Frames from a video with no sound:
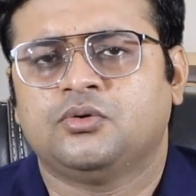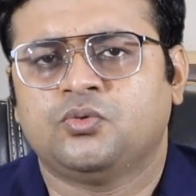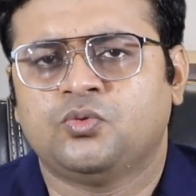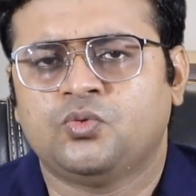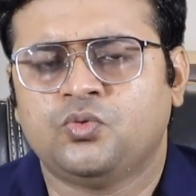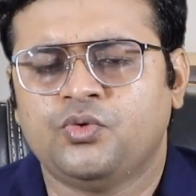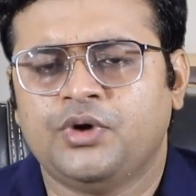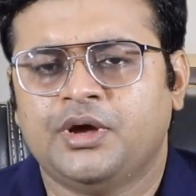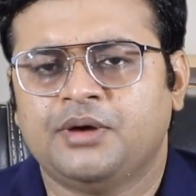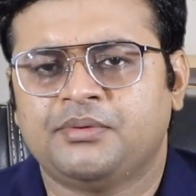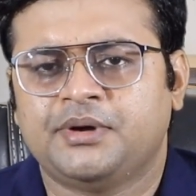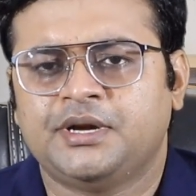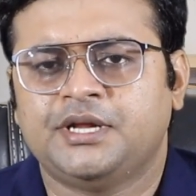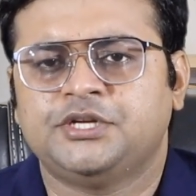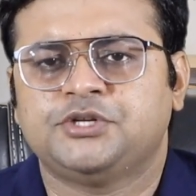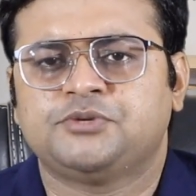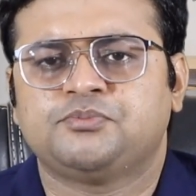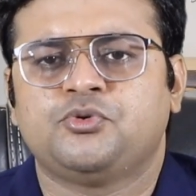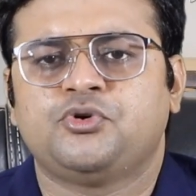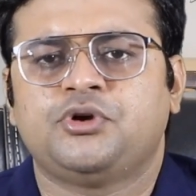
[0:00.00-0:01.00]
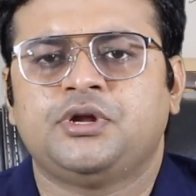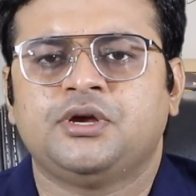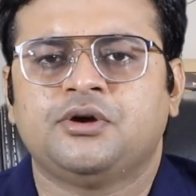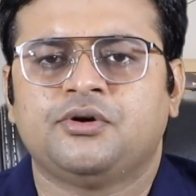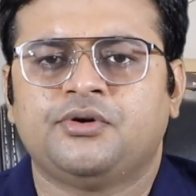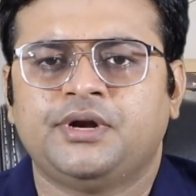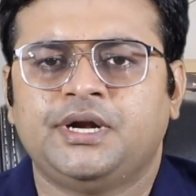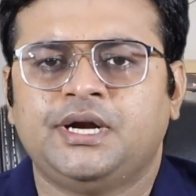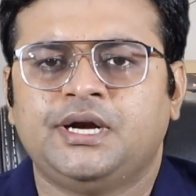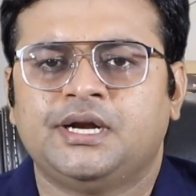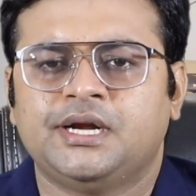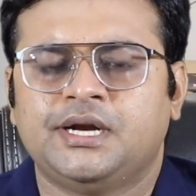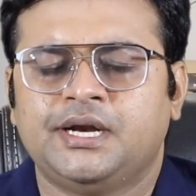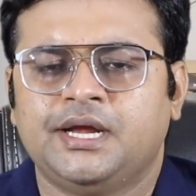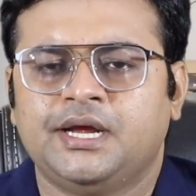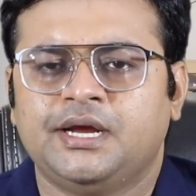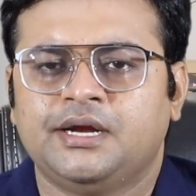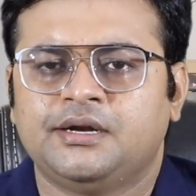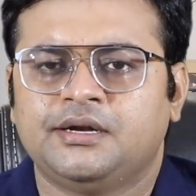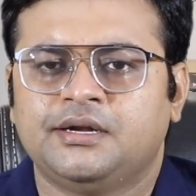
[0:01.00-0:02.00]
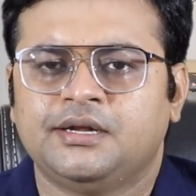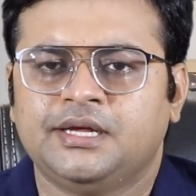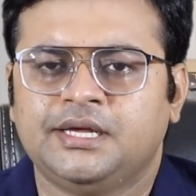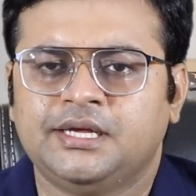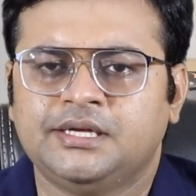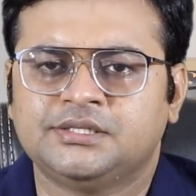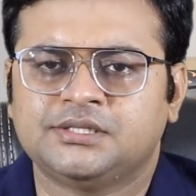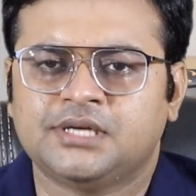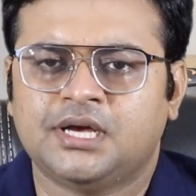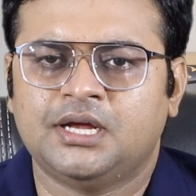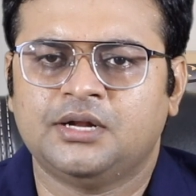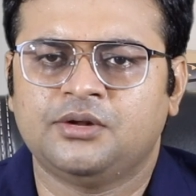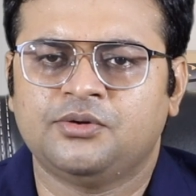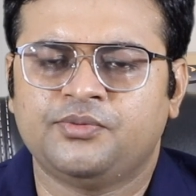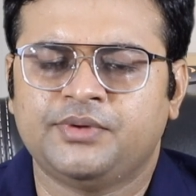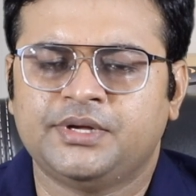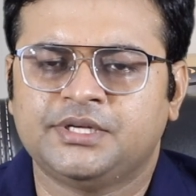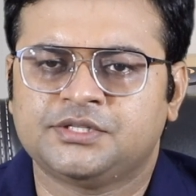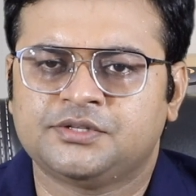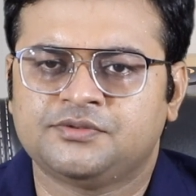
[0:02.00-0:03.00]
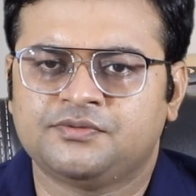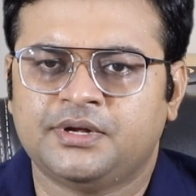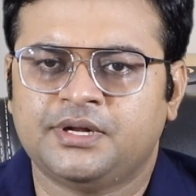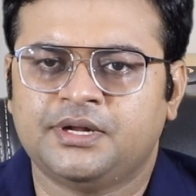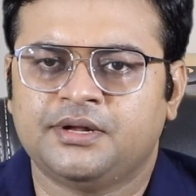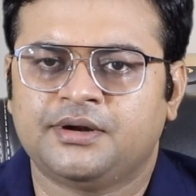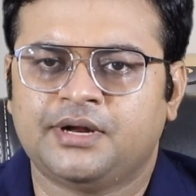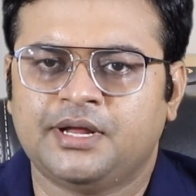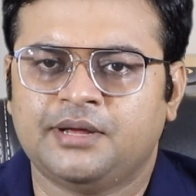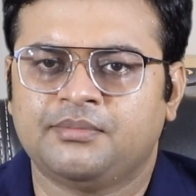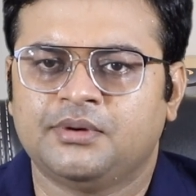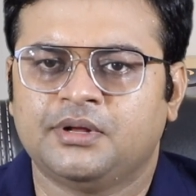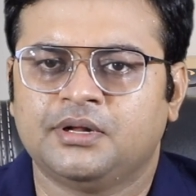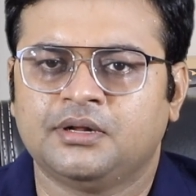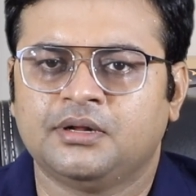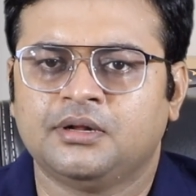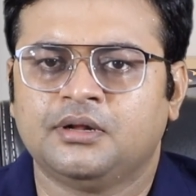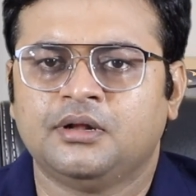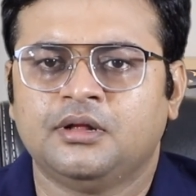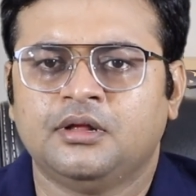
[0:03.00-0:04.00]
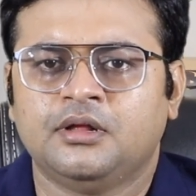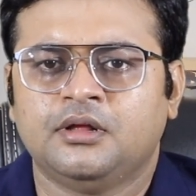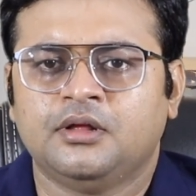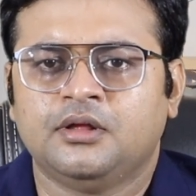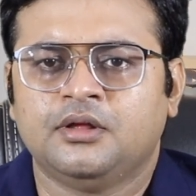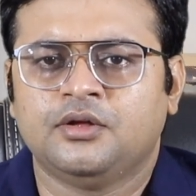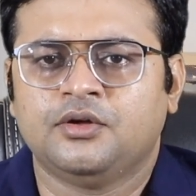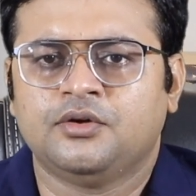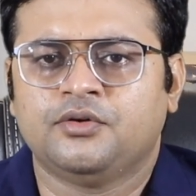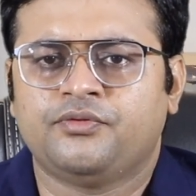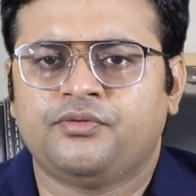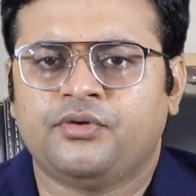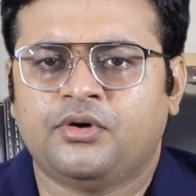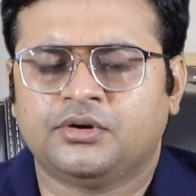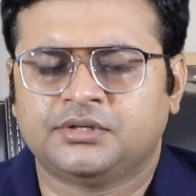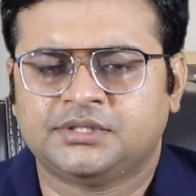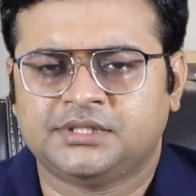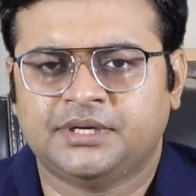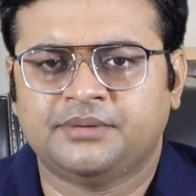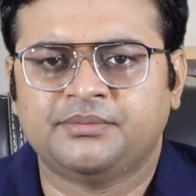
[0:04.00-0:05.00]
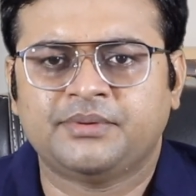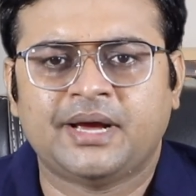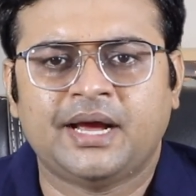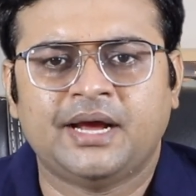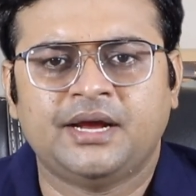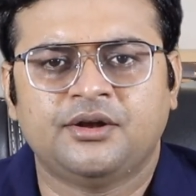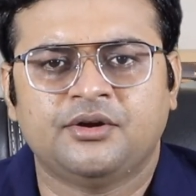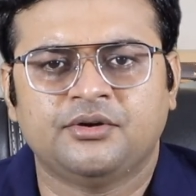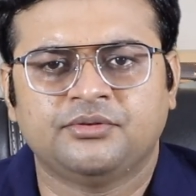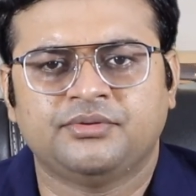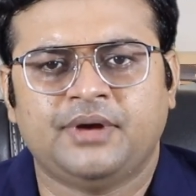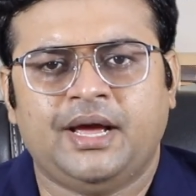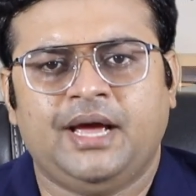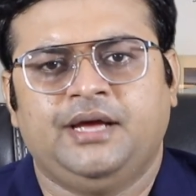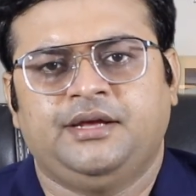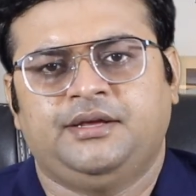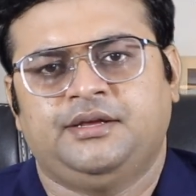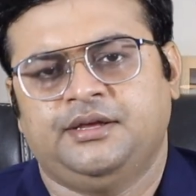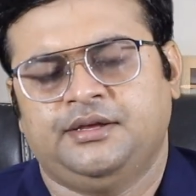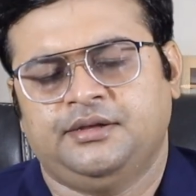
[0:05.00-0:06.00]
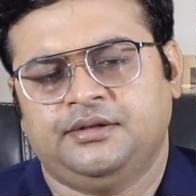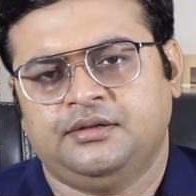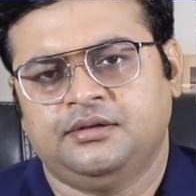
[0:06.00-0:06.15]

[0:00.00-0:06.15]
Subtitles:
whoever is putting on internet is always vulnerable for some kind of hacking.